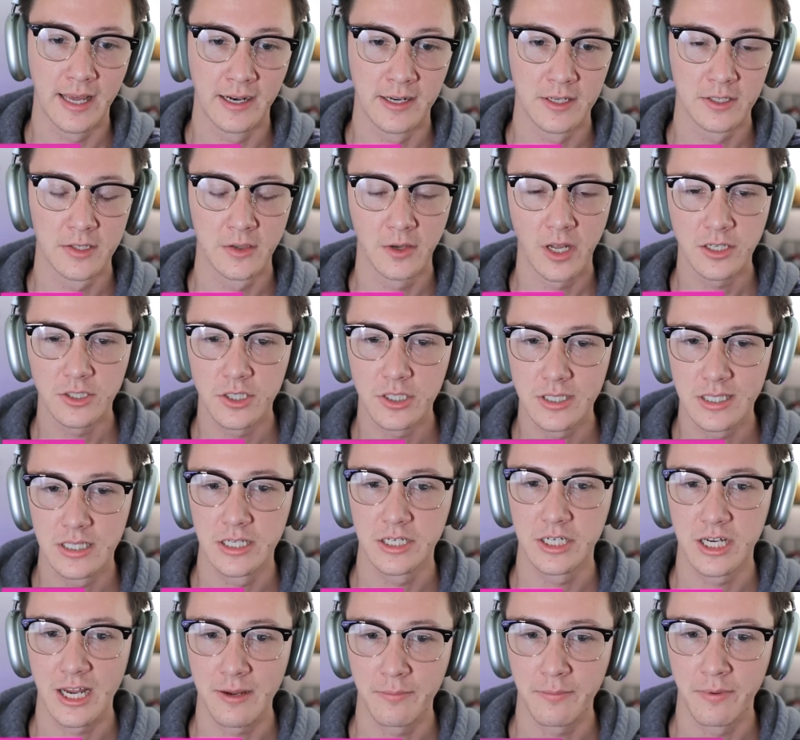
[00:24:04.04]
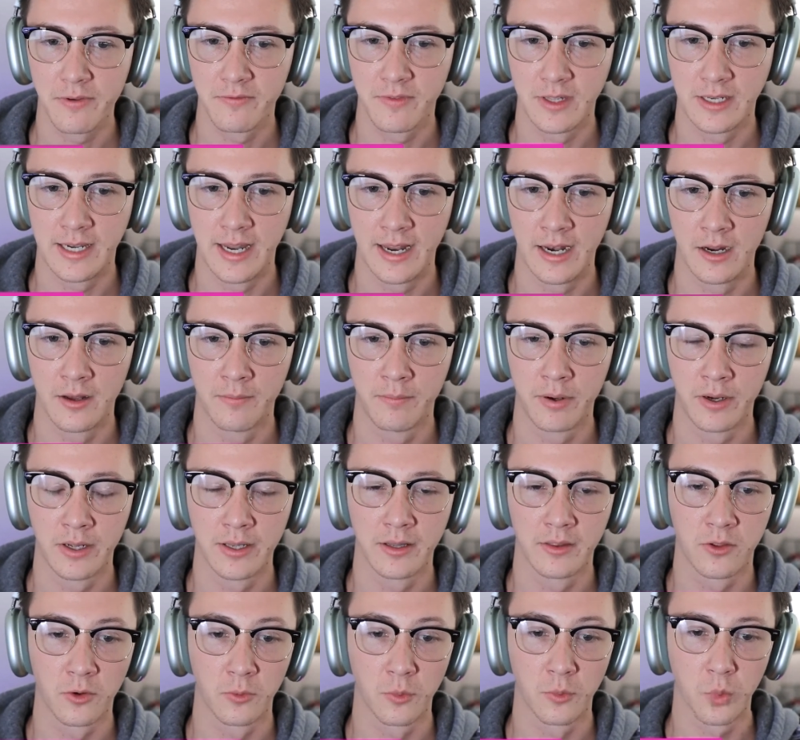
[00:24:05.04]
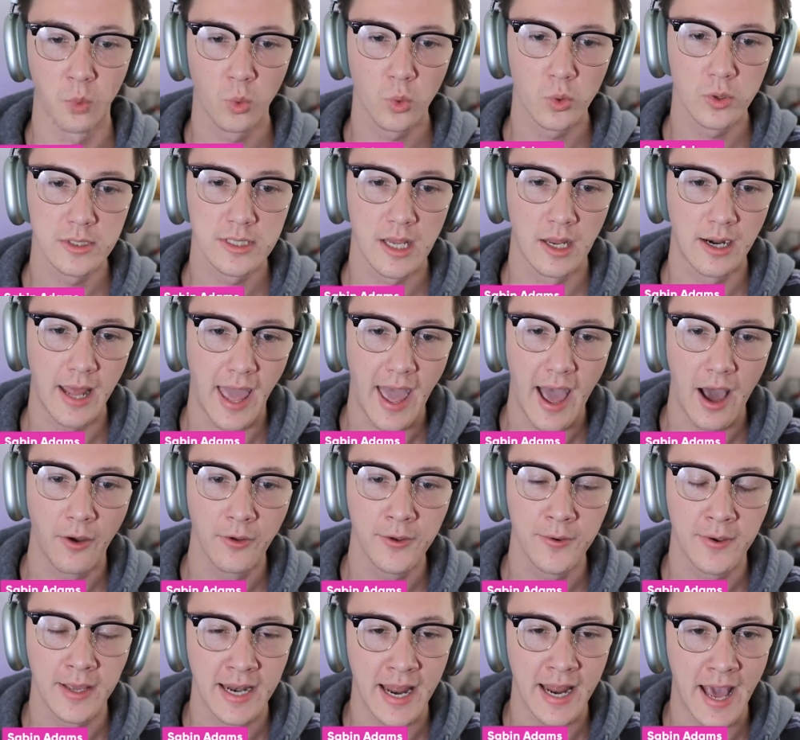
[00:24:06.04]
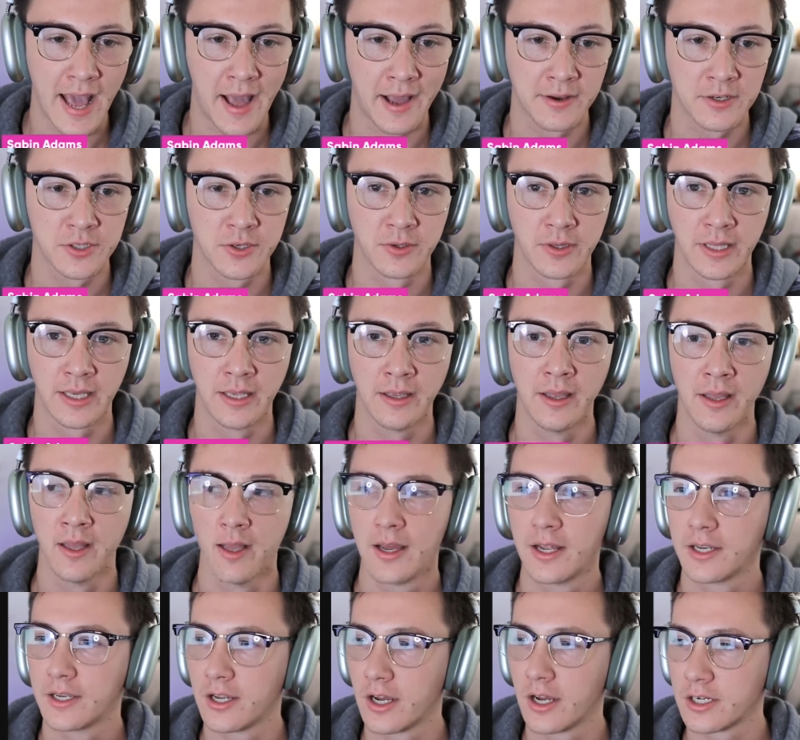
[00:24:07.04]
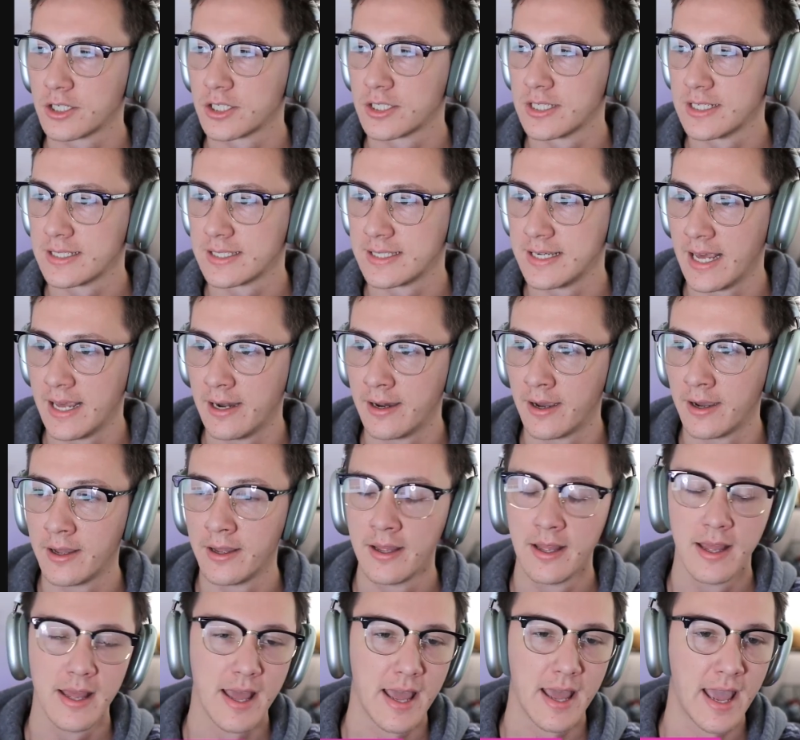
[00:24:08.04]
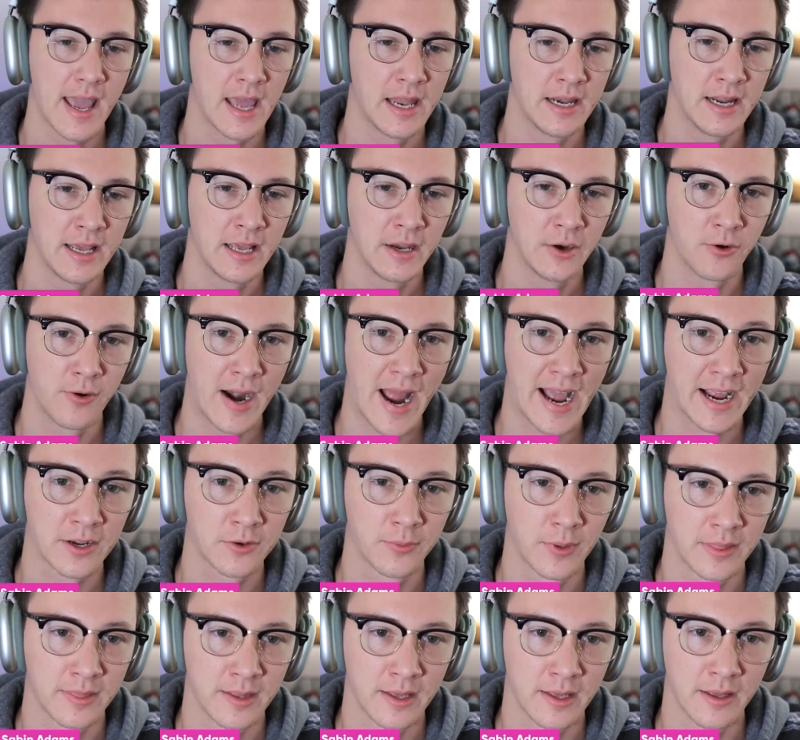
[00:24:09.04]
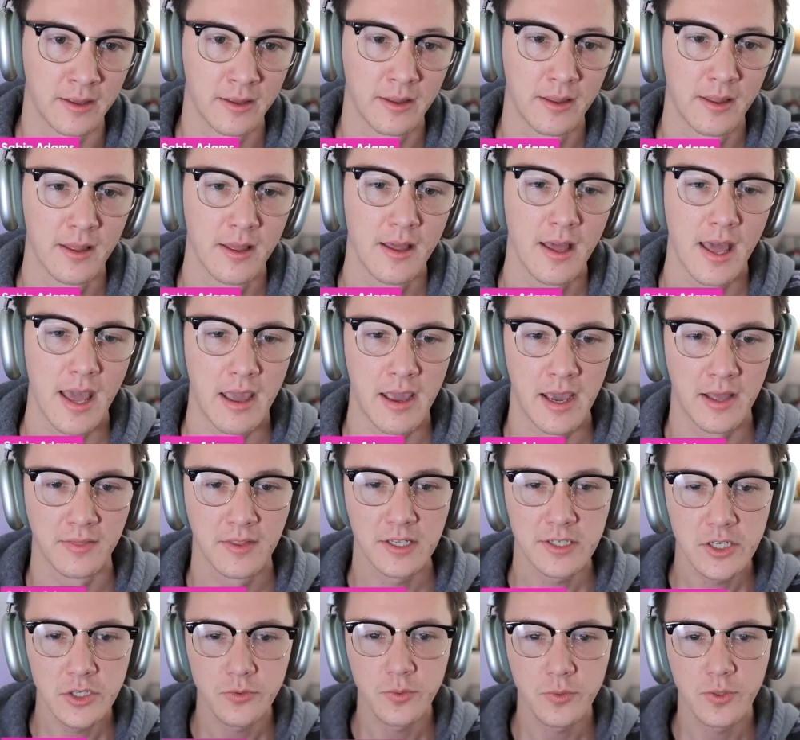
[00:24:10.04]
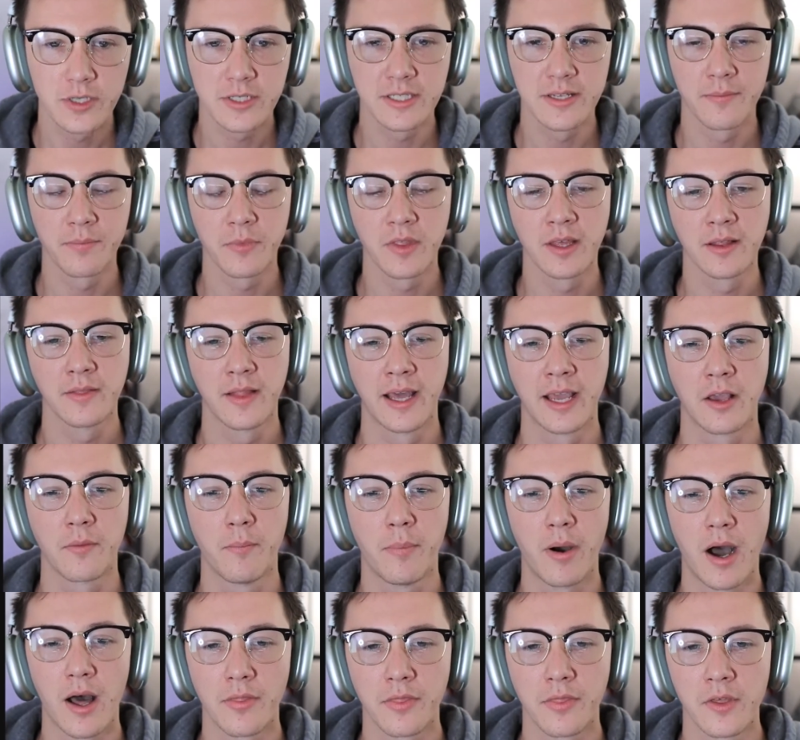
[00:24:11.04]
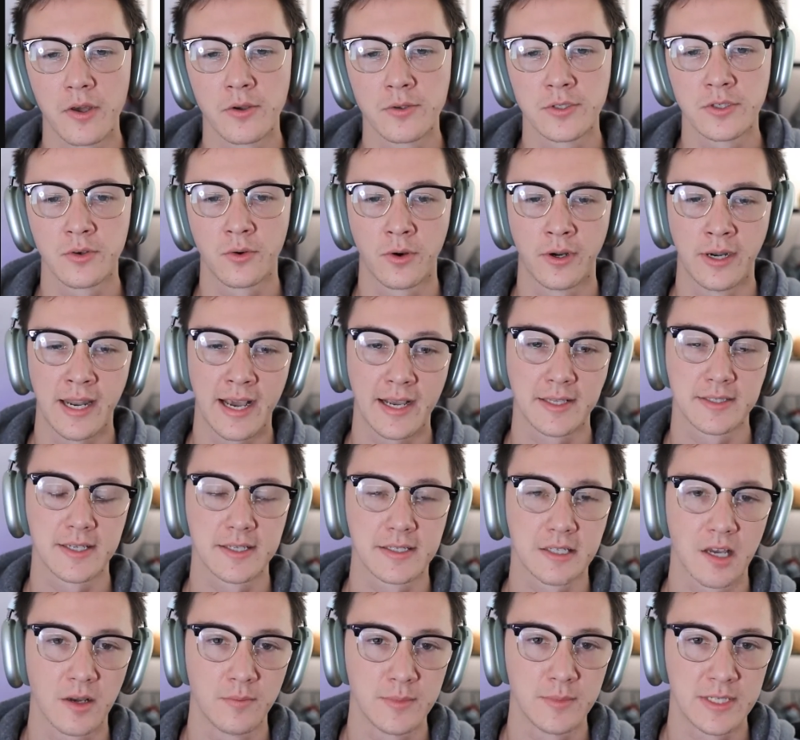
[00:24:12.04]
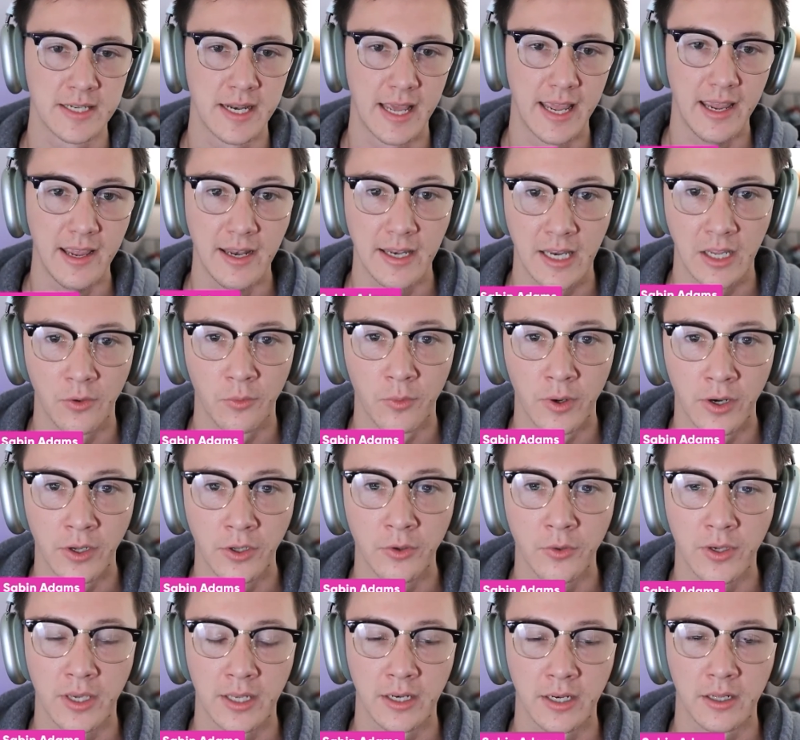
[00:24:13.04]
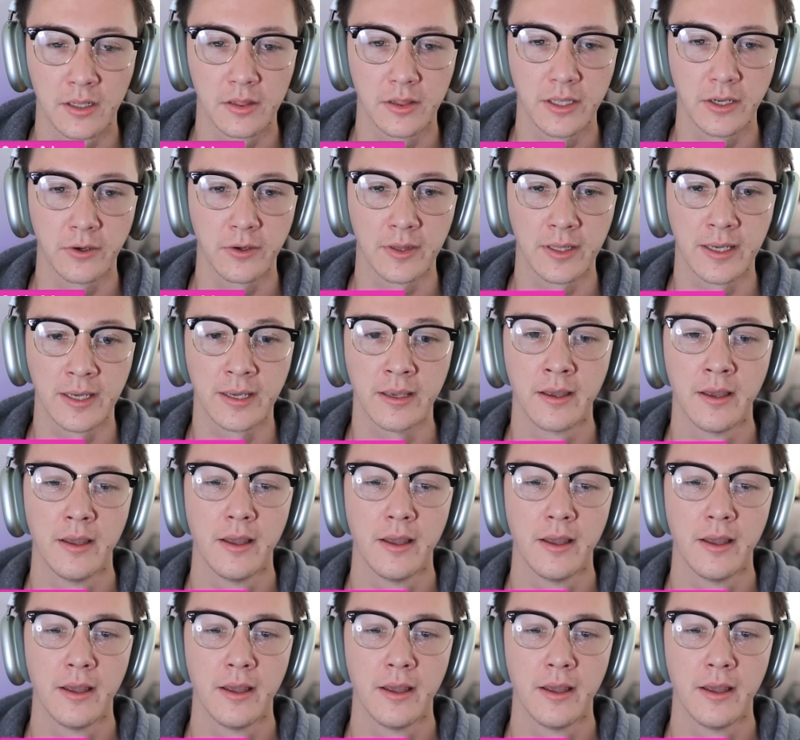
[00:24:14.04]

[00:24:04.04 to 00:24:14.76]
So not just the shape of the data, but the rules on how you can actually touch this data and interact with it. And this is where something like Pathos or Nexus comes in handy, where you can clearly